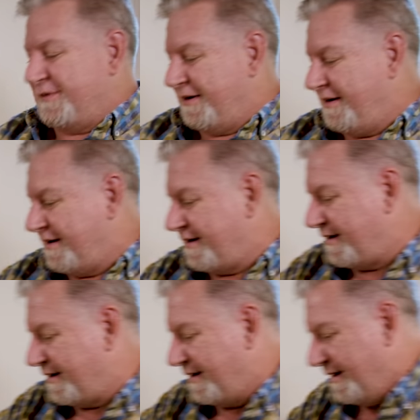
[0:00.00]
one.
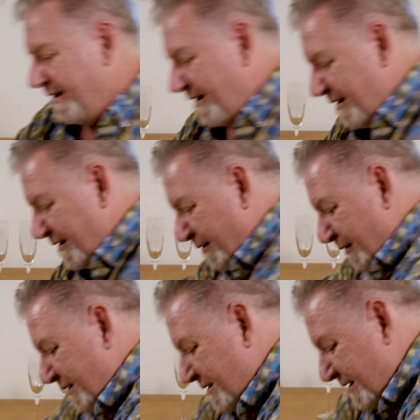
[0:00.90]

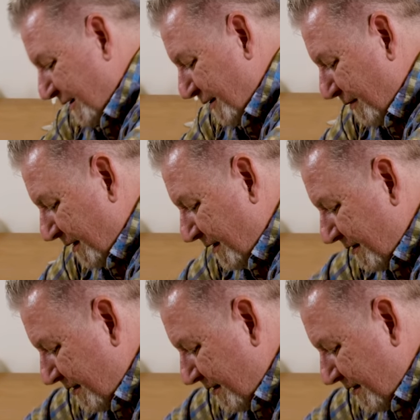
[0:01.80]
Oh, this is a good one.